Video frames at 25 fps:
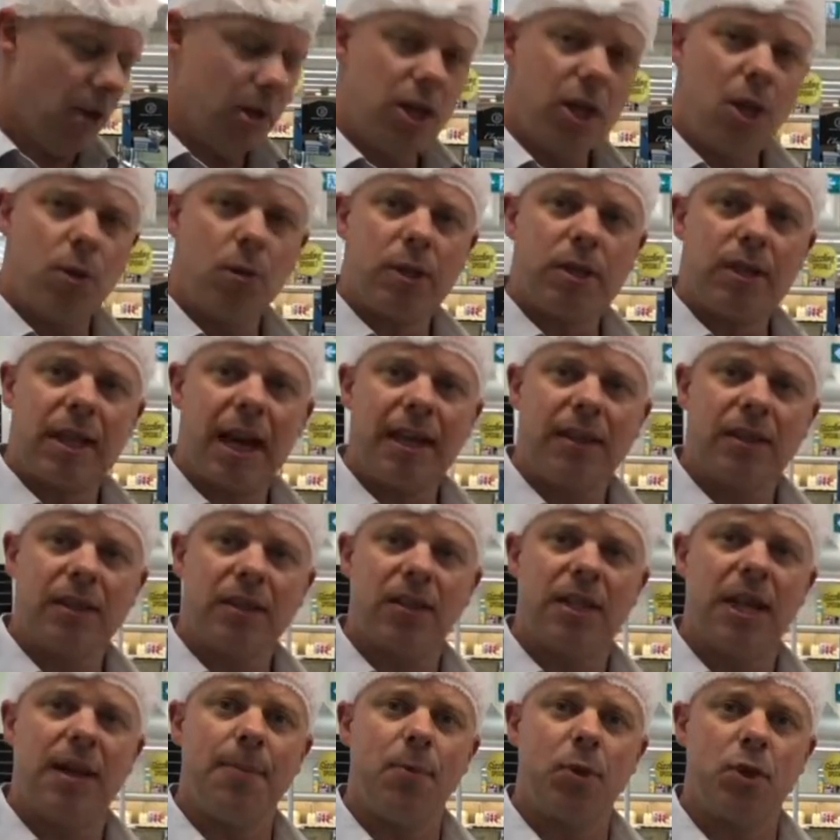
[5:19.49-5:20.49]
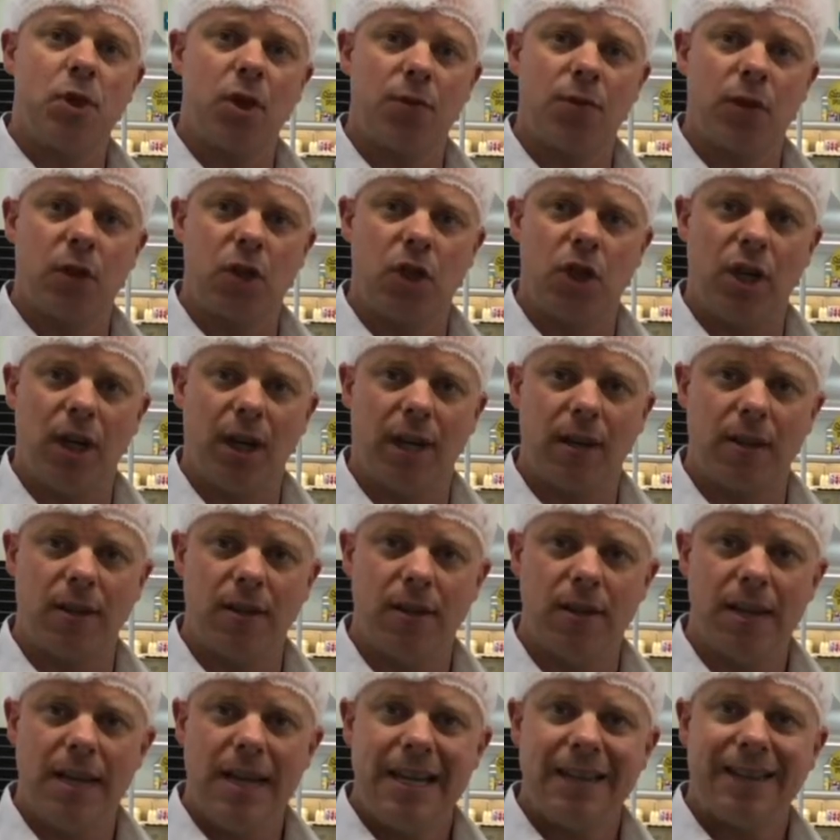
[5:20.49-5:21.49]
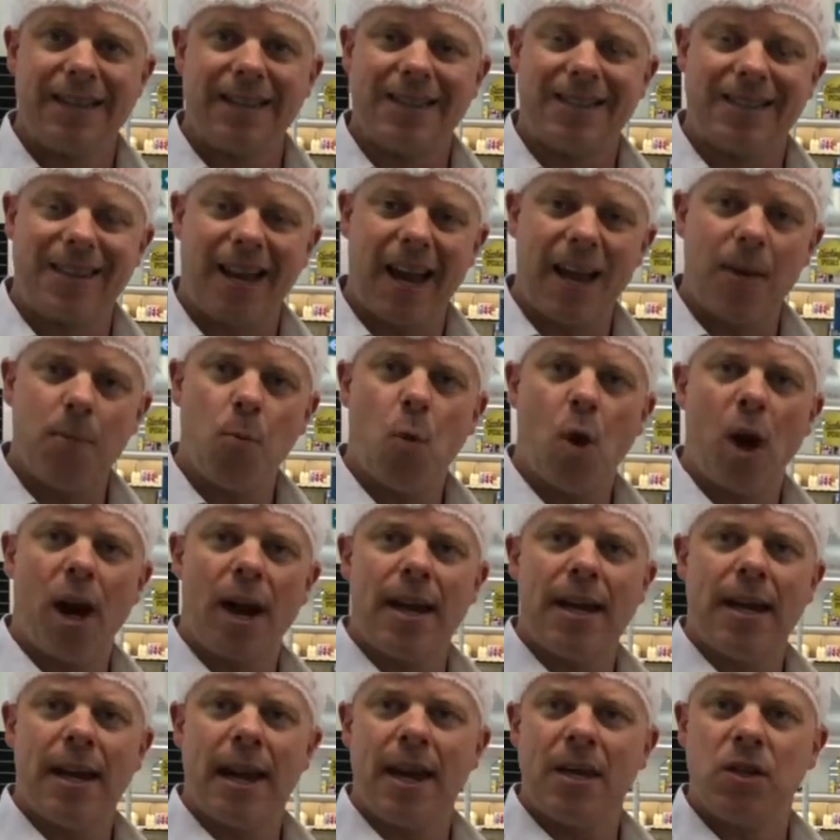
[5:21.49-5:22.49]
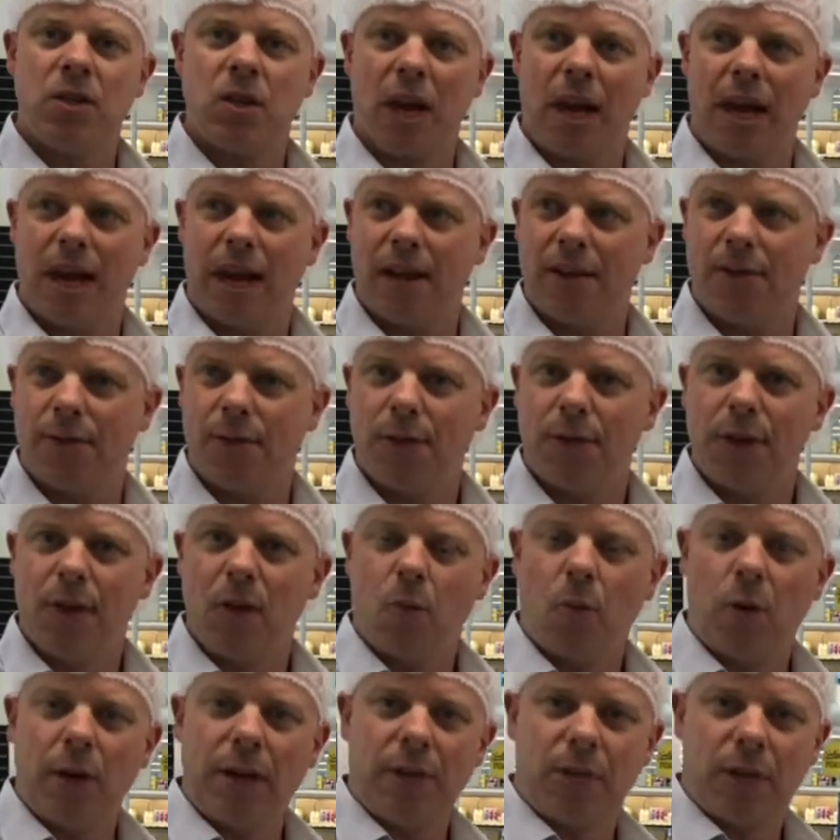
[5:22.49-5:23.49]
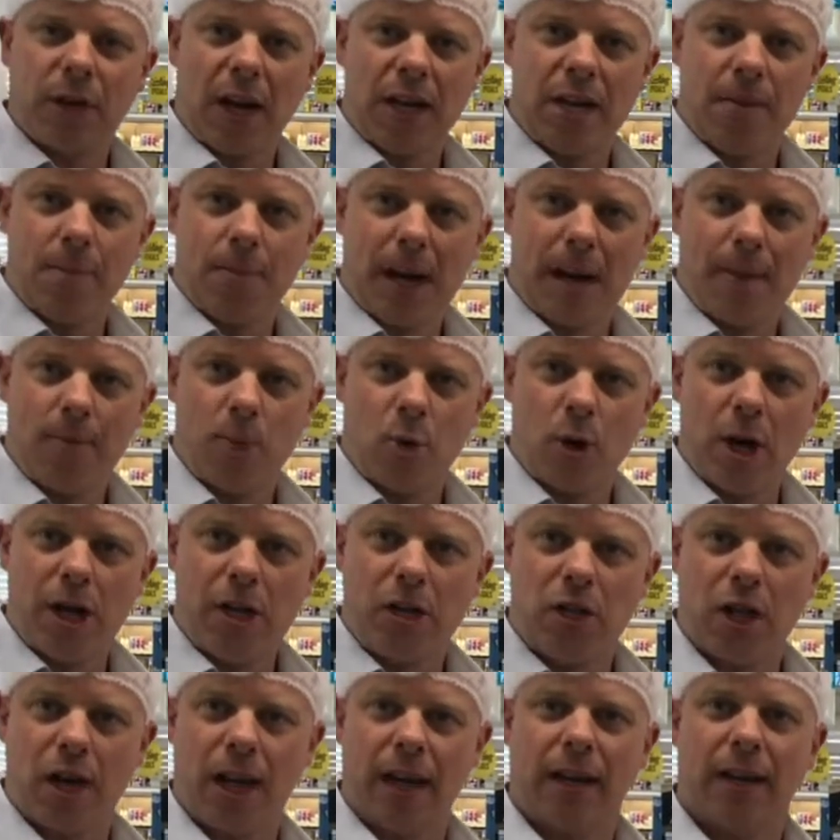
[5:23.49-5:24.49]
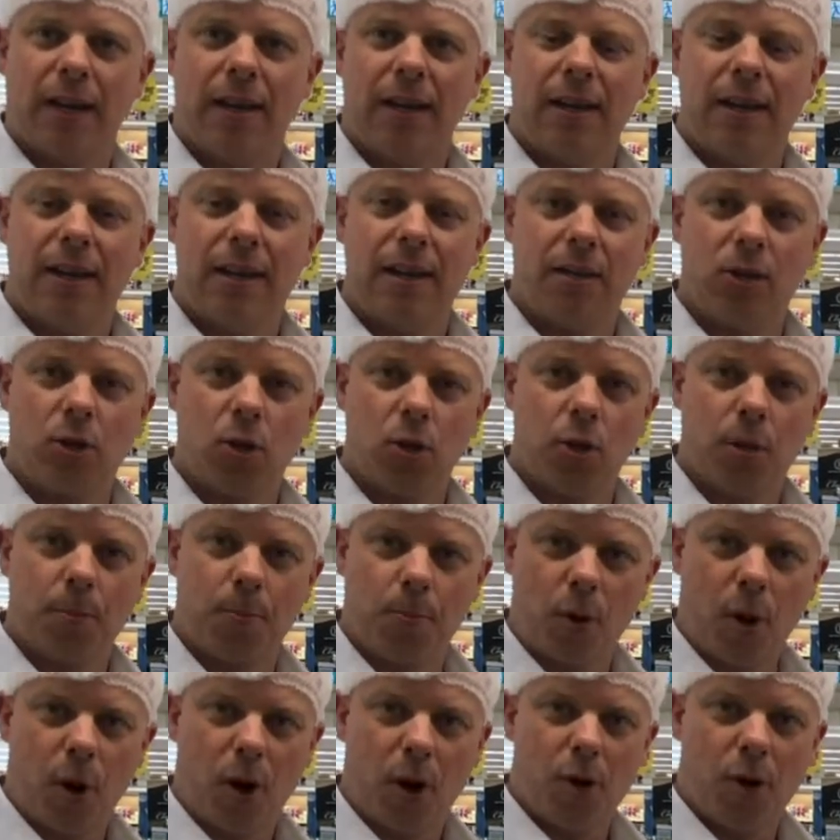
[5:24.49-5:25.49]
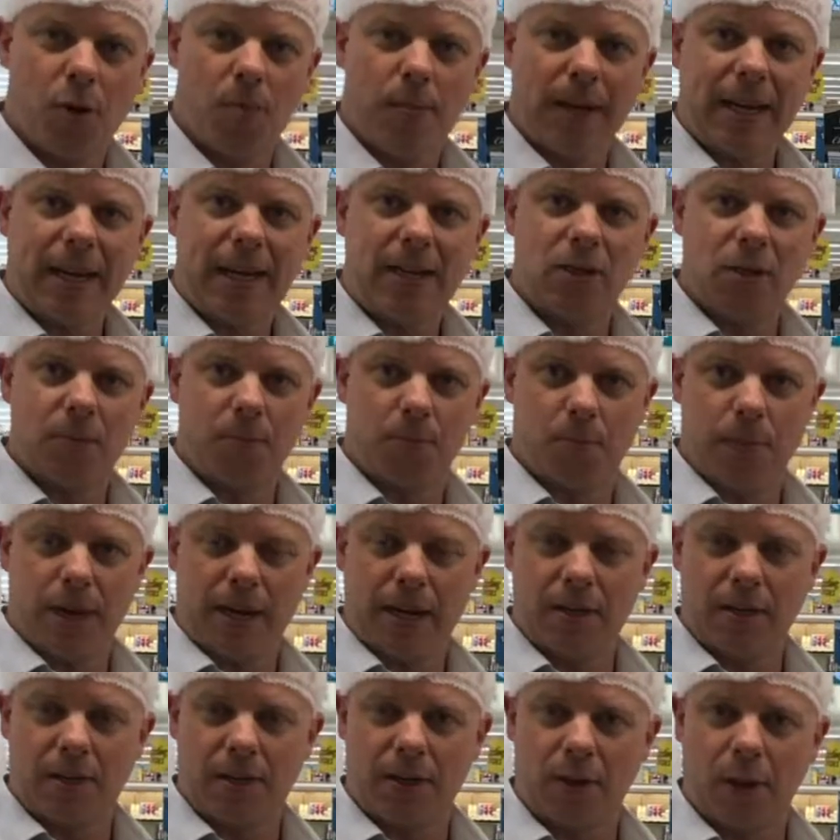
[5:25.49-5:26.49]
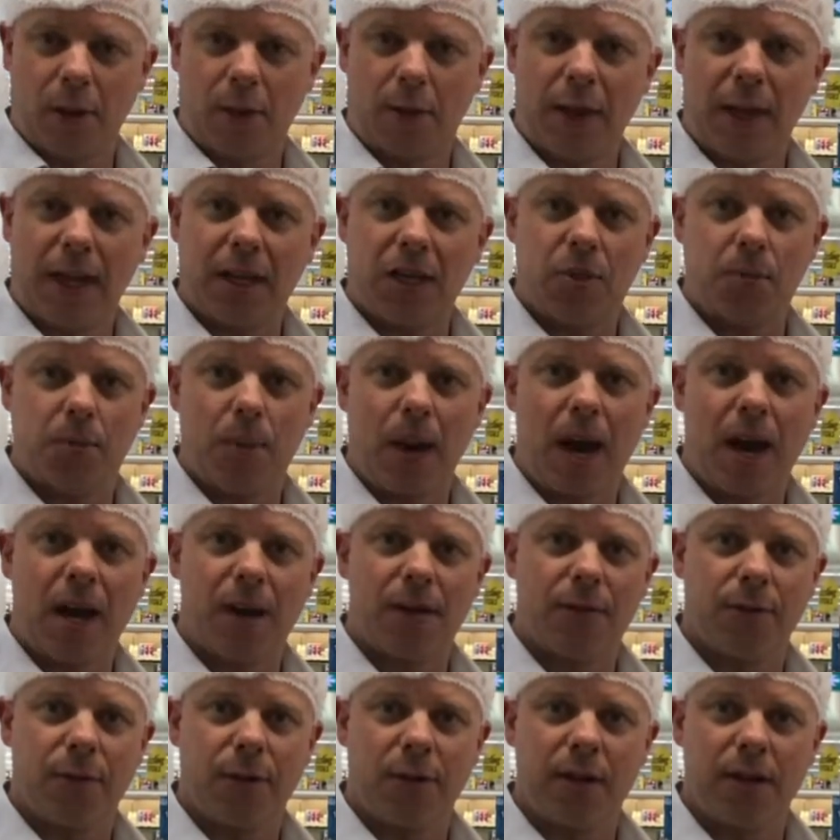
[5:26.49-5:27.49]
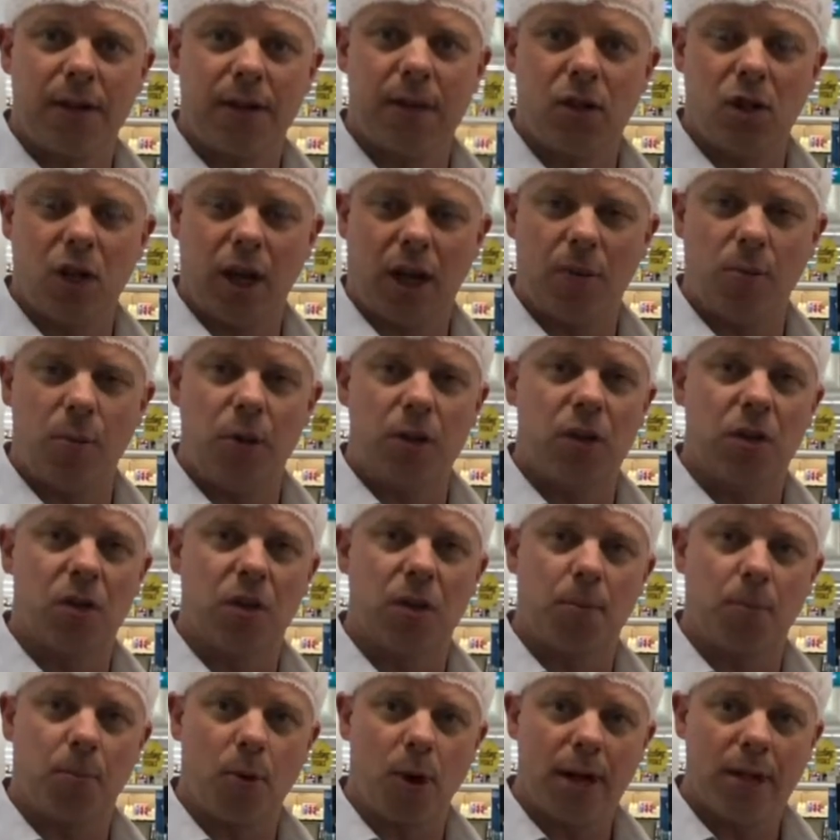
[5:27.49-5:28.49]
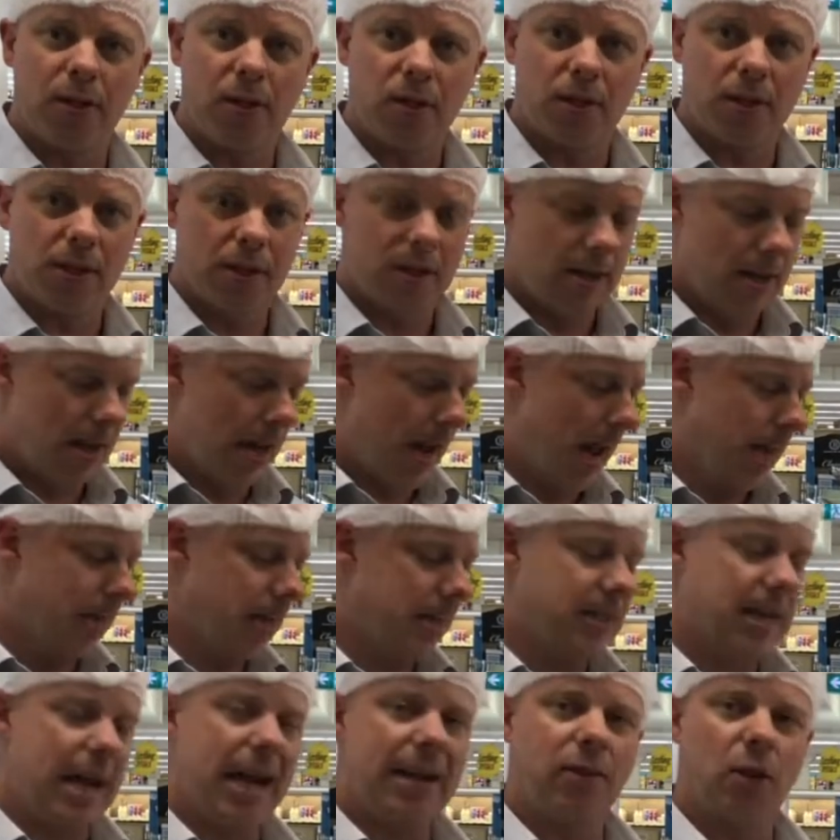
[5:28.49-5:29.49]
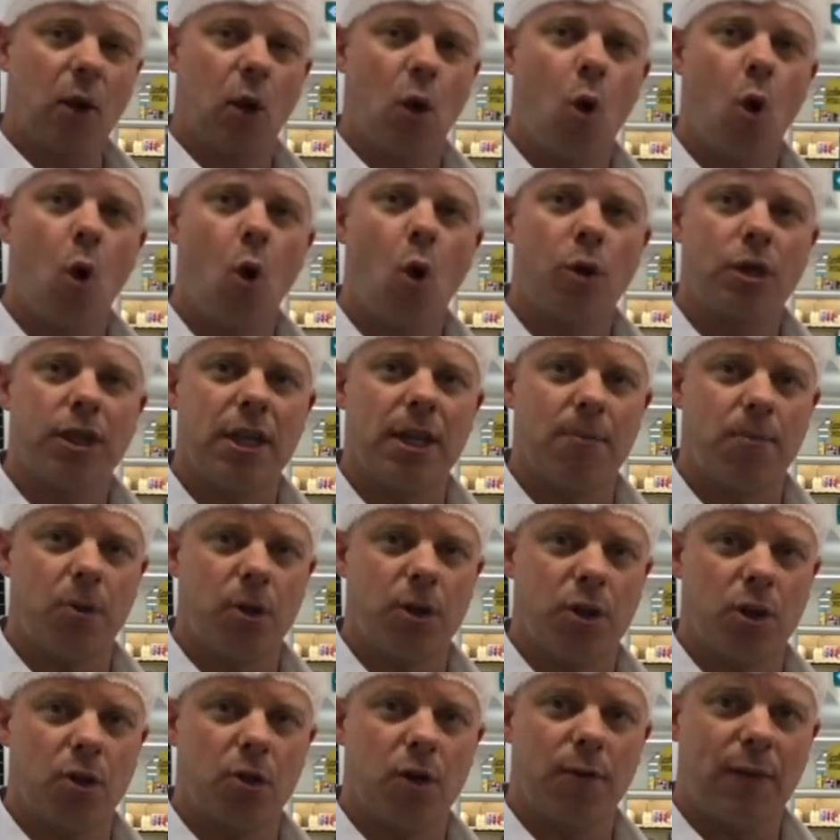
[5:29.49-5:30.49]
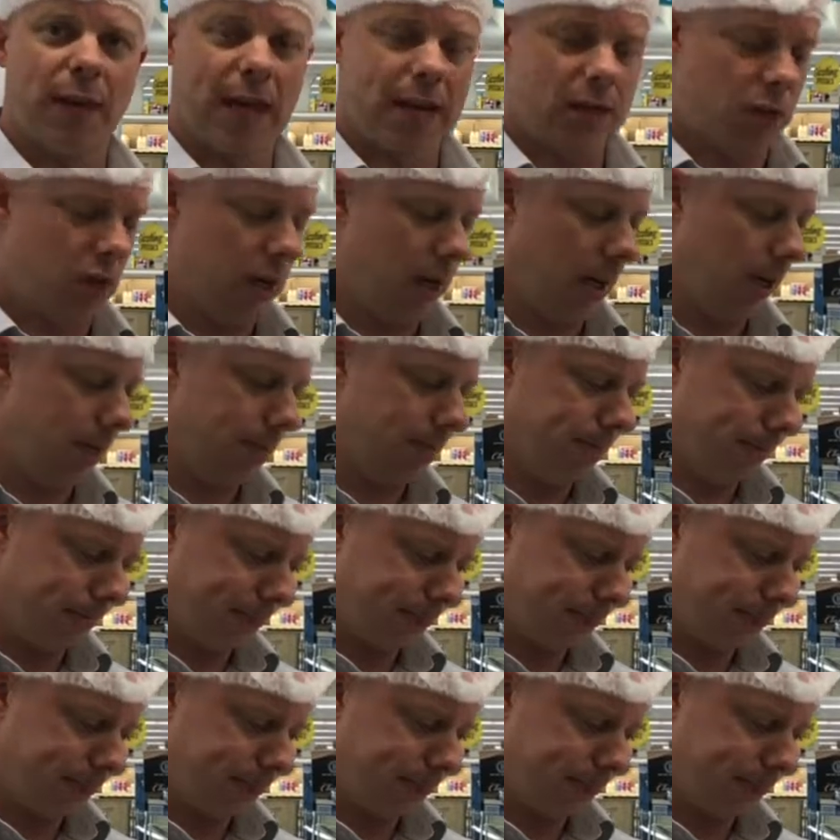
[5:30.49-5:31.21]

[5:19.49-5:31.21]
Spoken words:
You would take the temperature of the chicken the same way as you have when you've done your bain-marie check. You do the probe into the thickest part of the chicken, which is the breast, and you take the core temperature of that chicken.